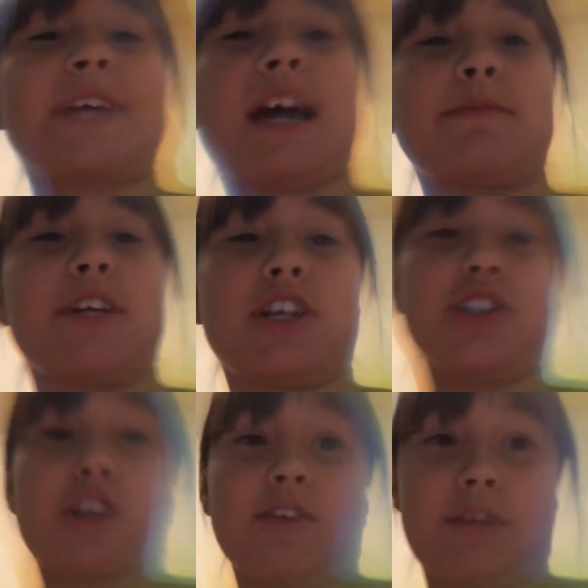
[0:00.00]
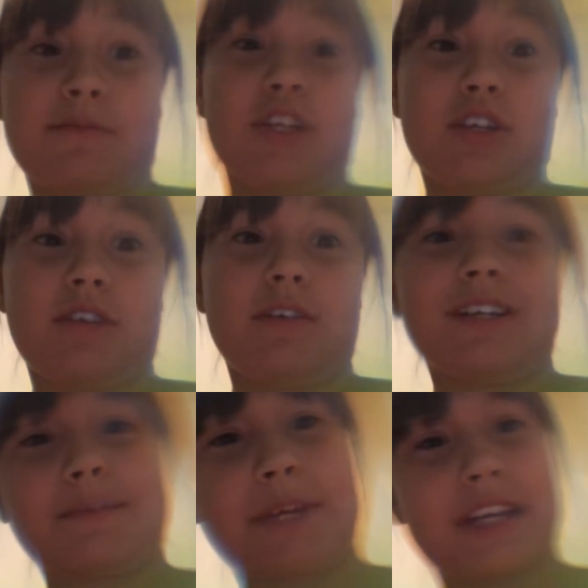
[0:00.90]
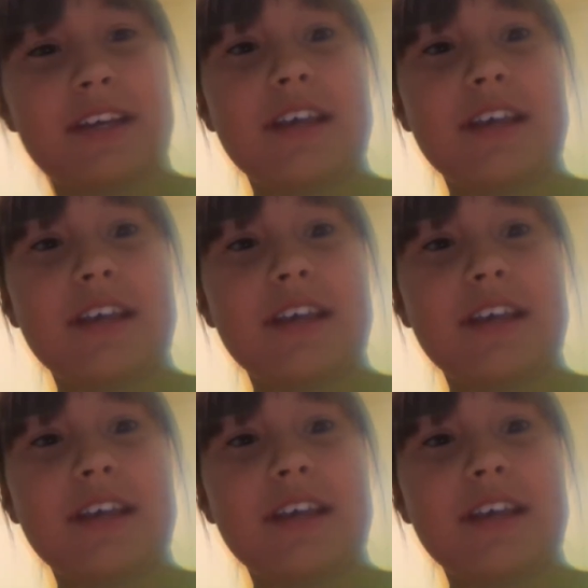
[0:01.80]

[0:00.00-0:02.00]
I'm going to show them to you in a bit.